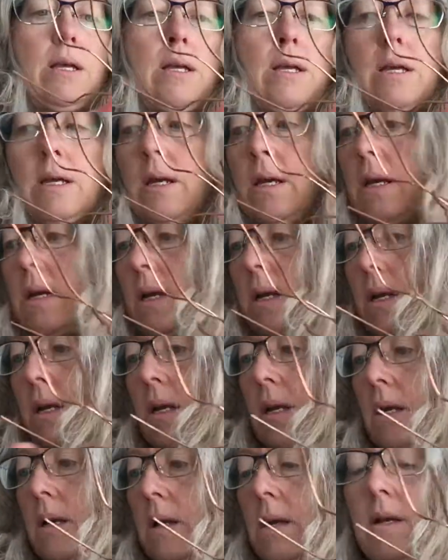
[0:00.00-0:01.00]

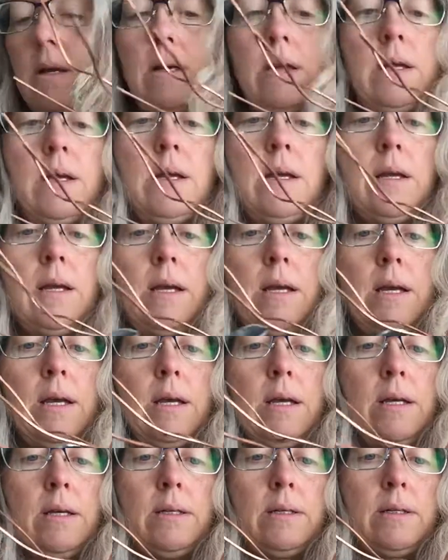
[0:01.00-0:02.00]
Okay,
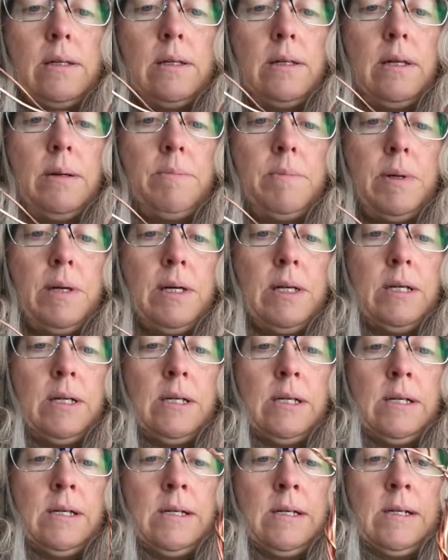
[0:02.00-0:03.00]
and clip it.
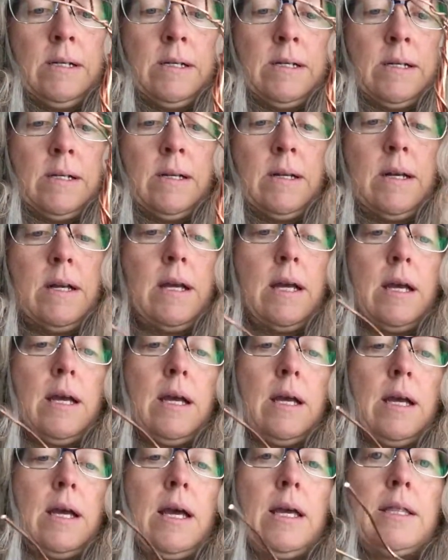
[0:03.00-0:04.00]

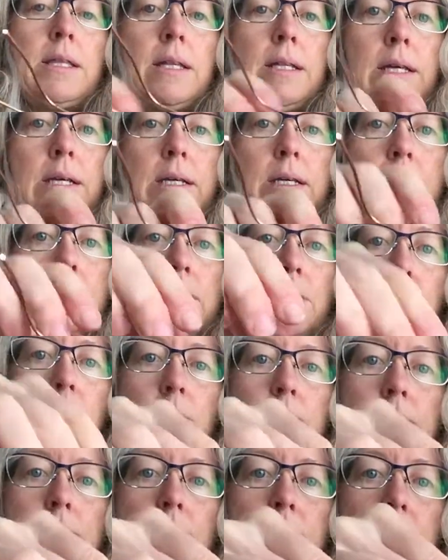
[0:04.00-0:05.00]
And then, like I said,
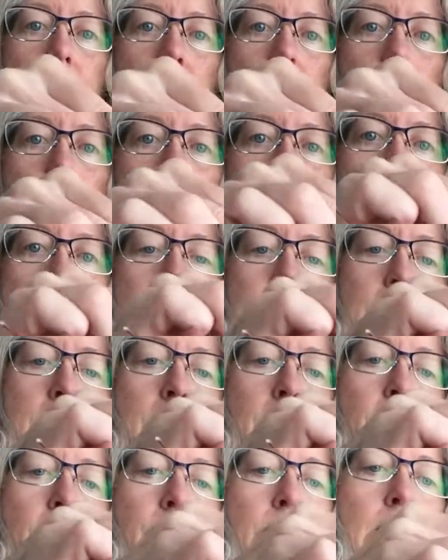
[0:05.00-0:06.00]
once I've done the base,
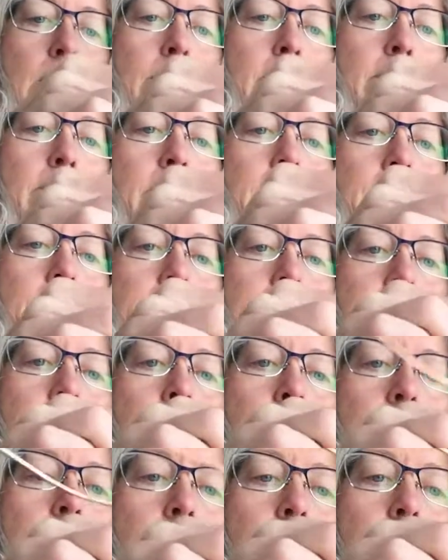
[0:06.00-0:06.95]
I'll probably flip the screen